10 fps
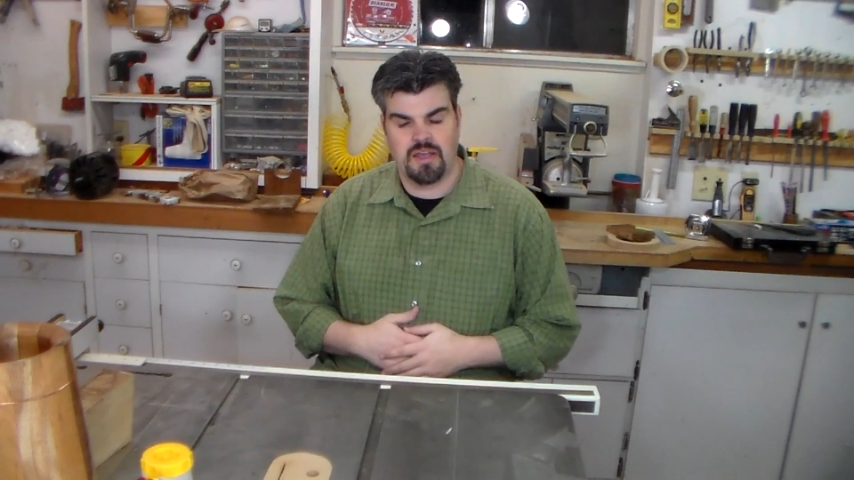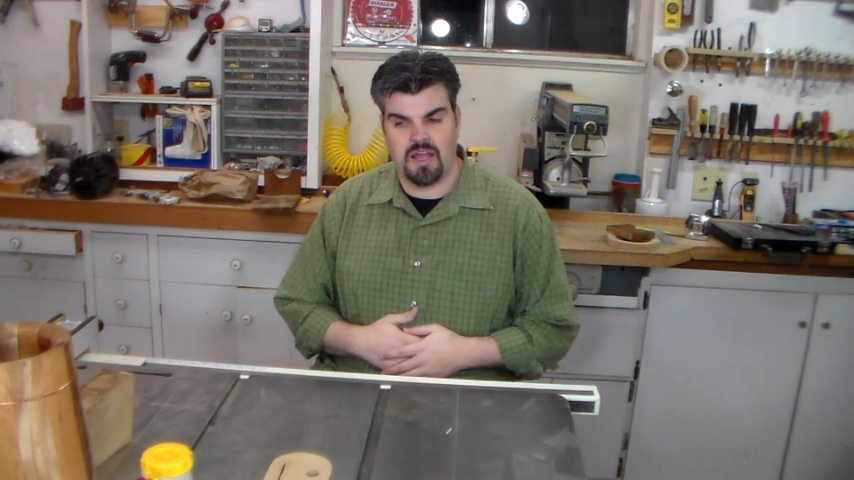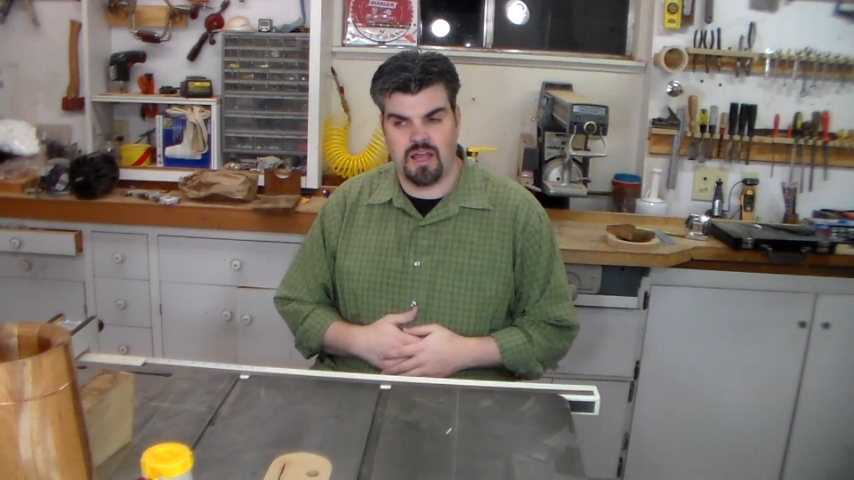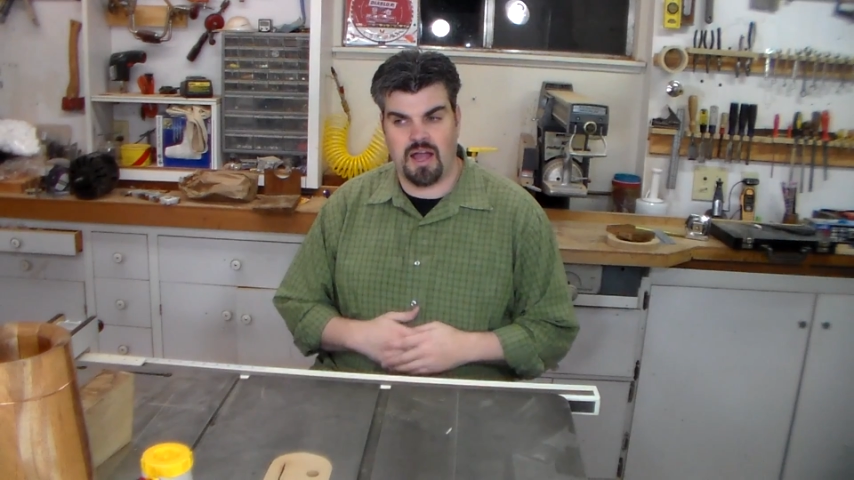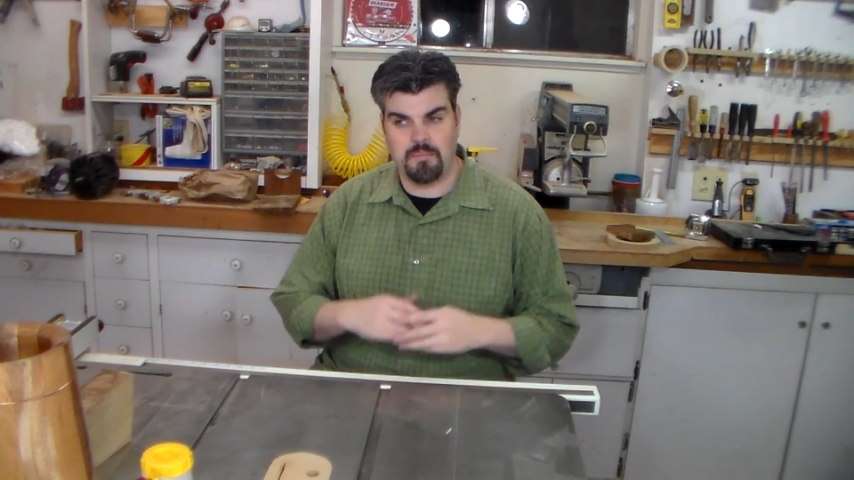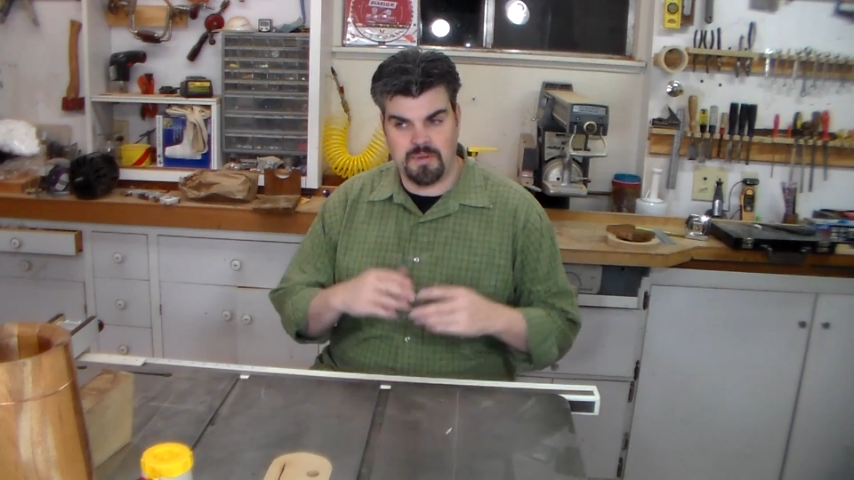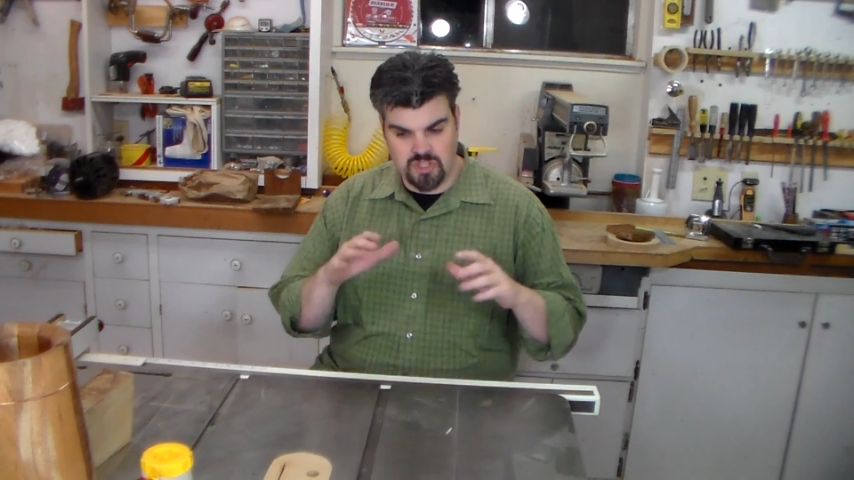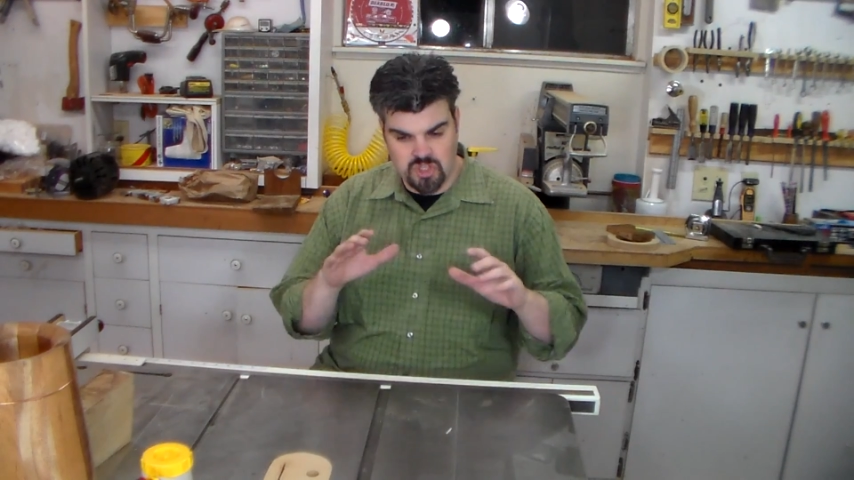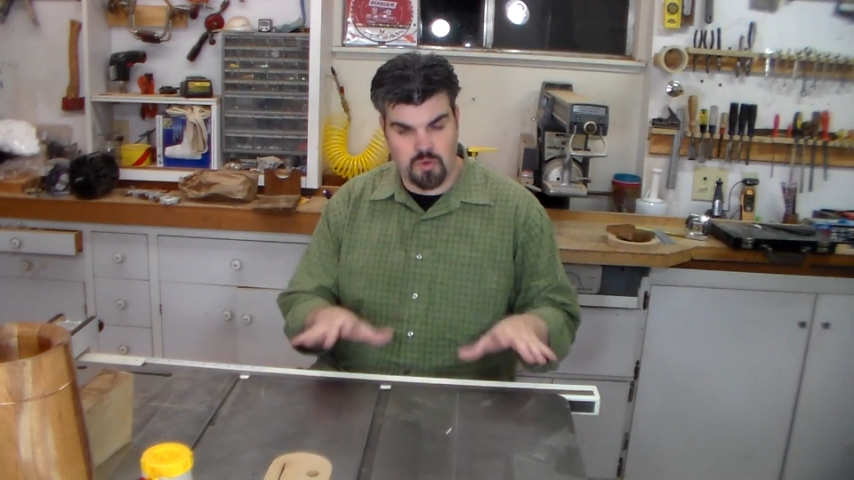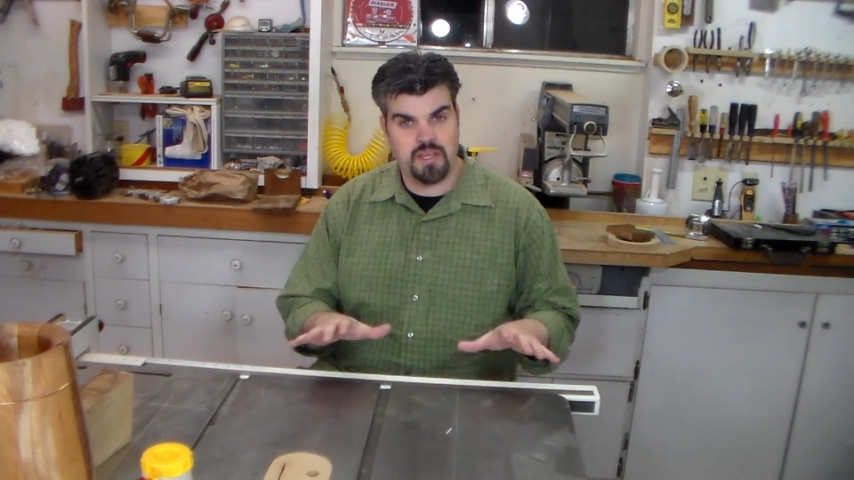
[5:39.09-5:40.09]
I'm
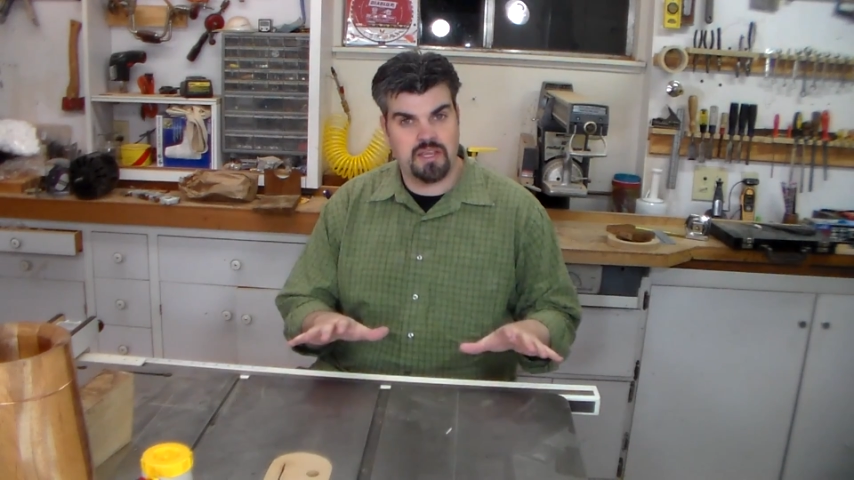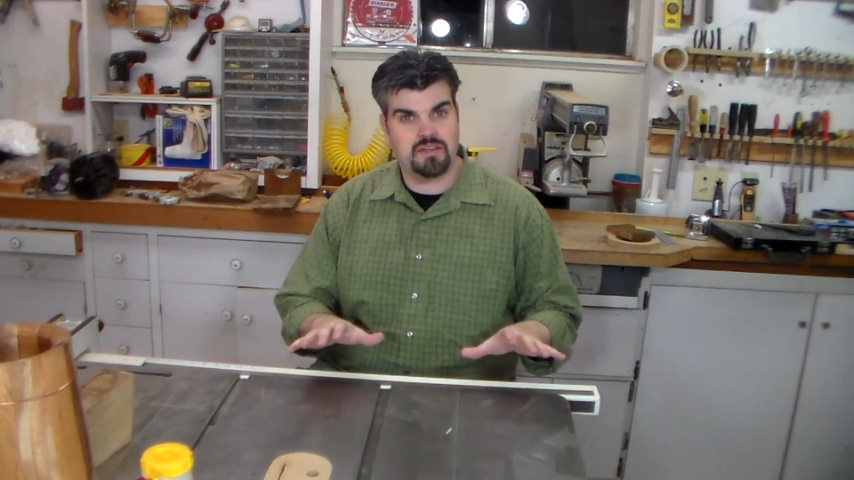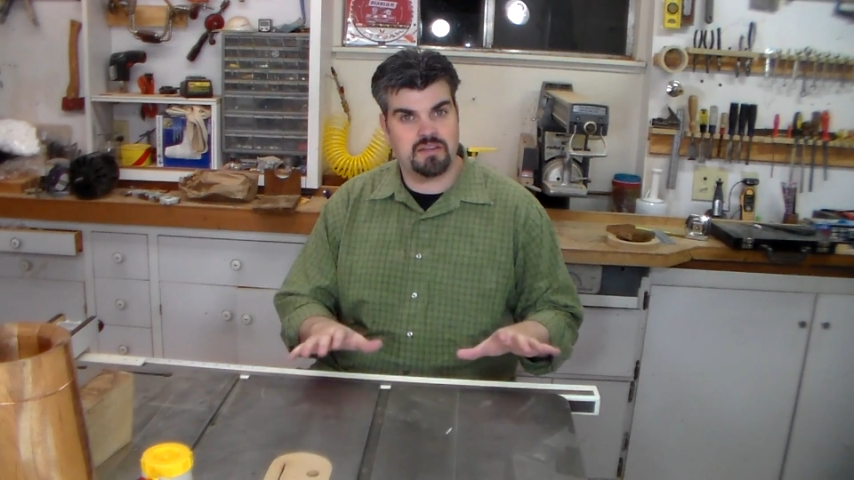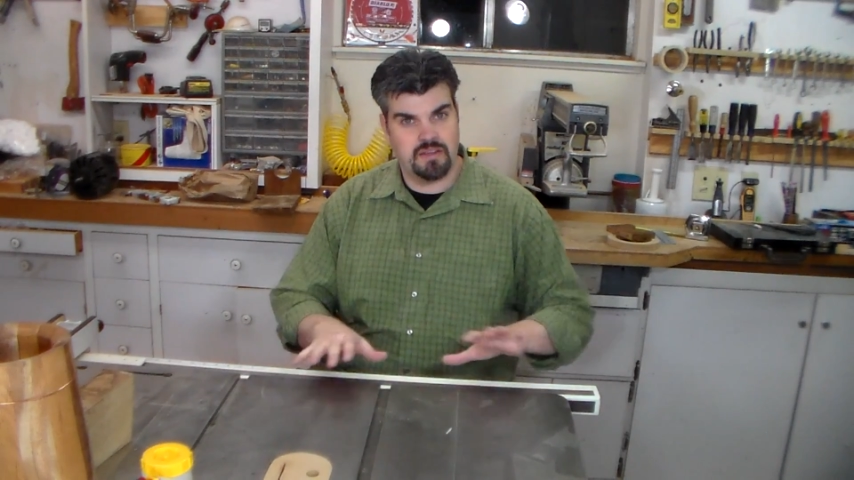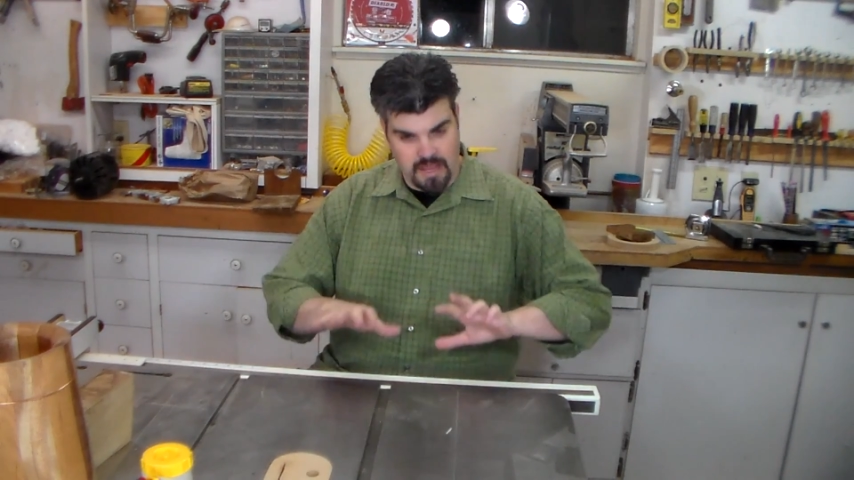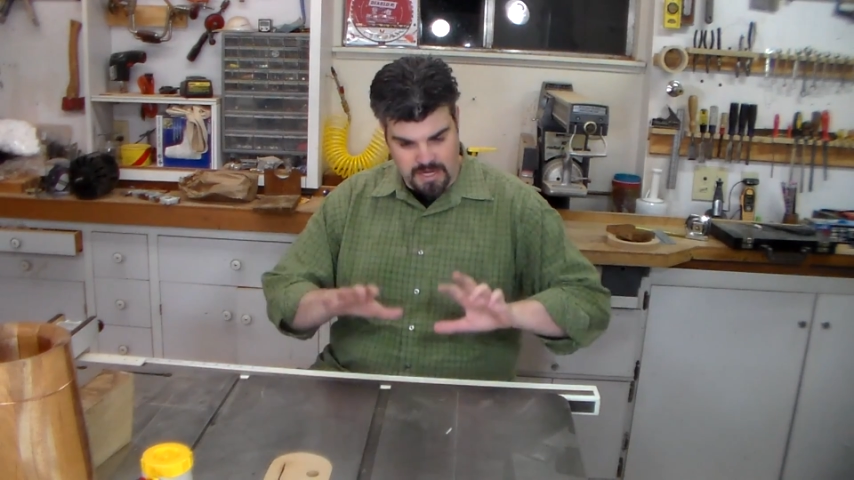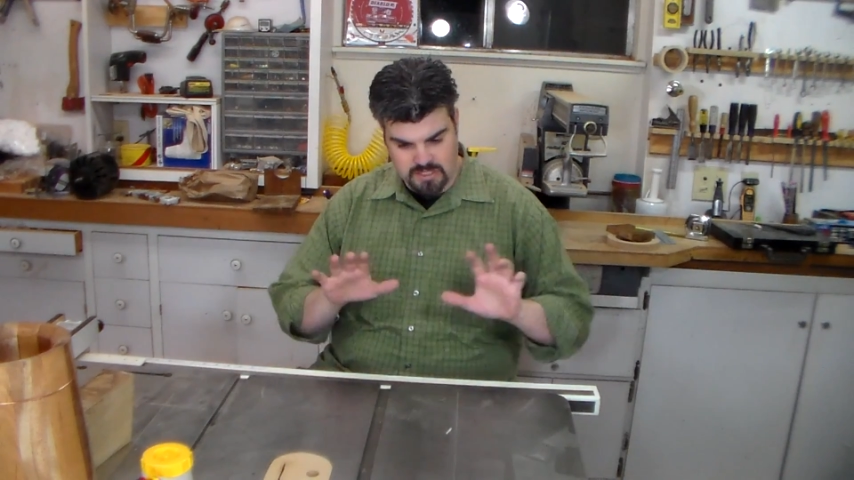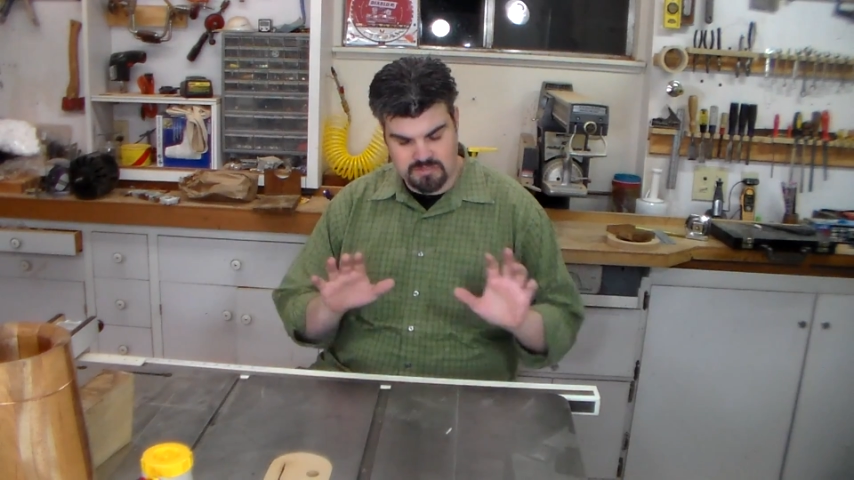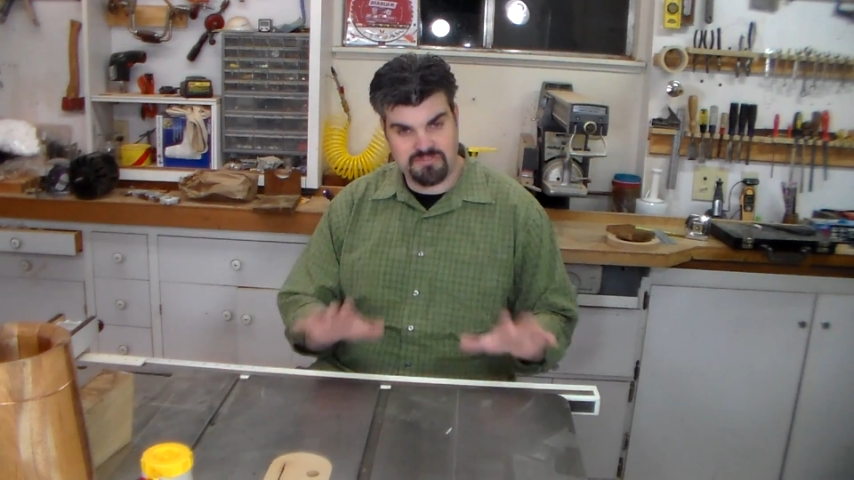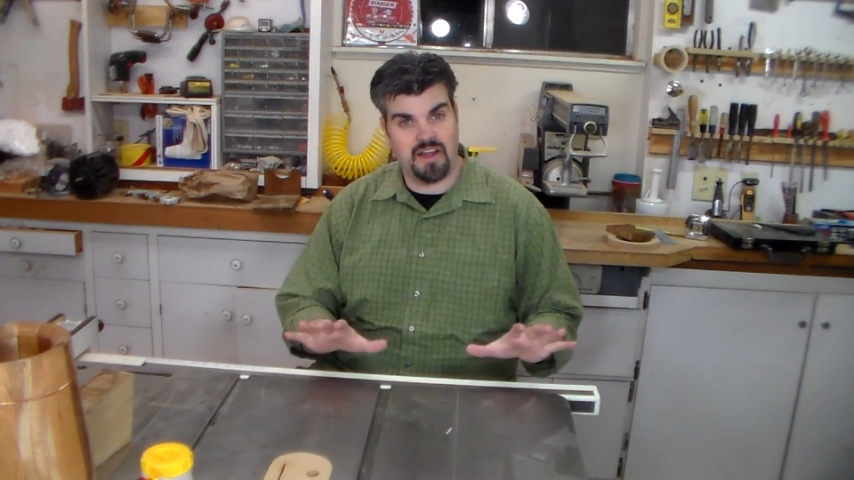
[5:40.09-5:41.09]
enjoying it, and
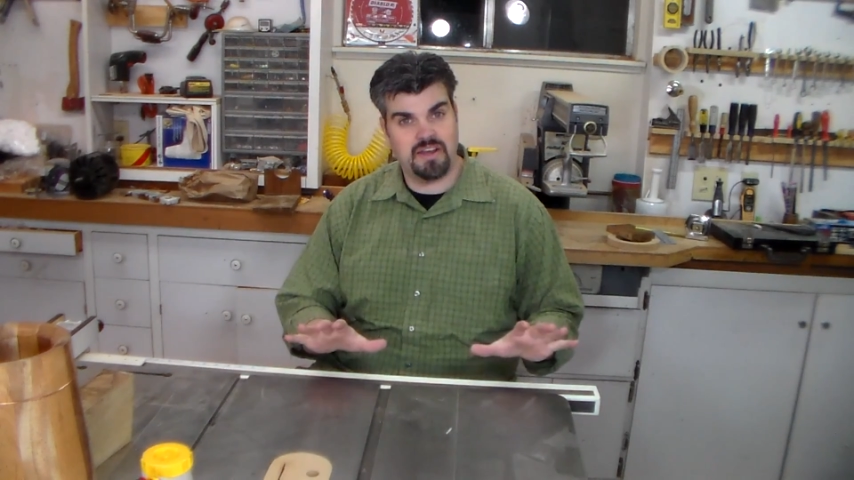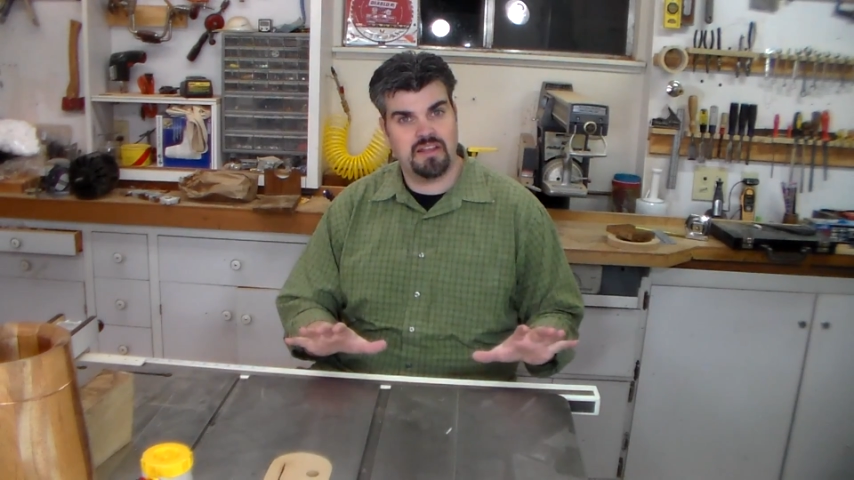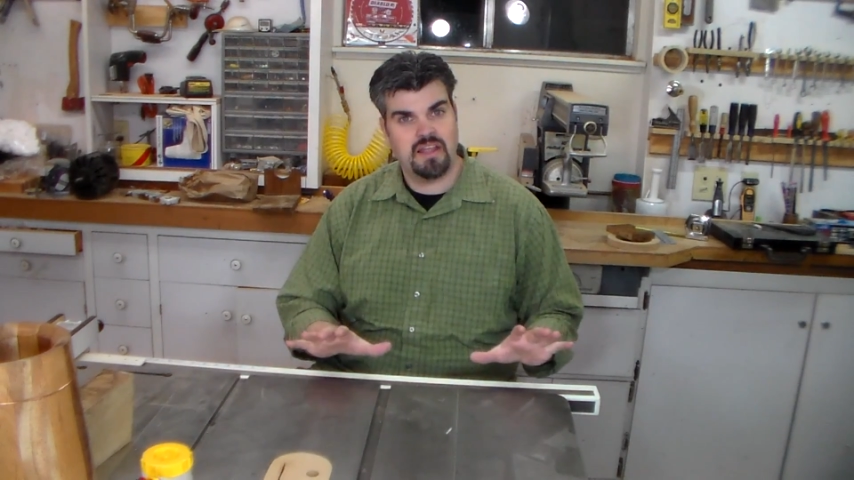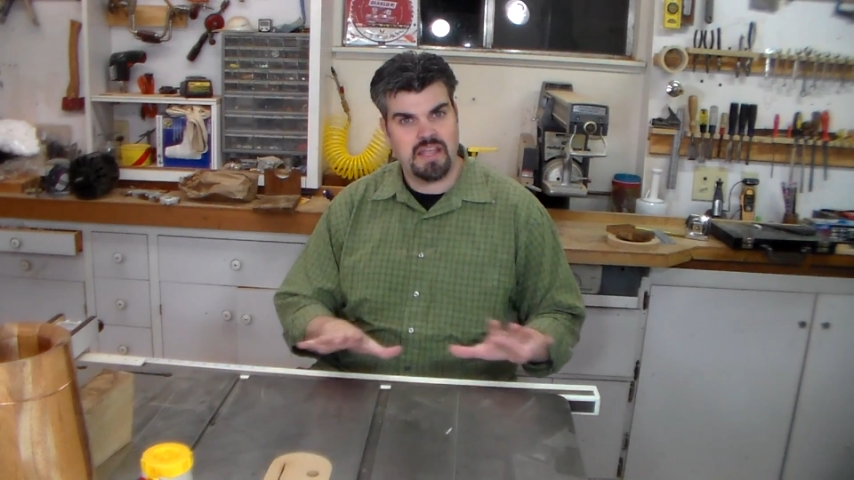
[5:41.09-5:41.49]
it's fun.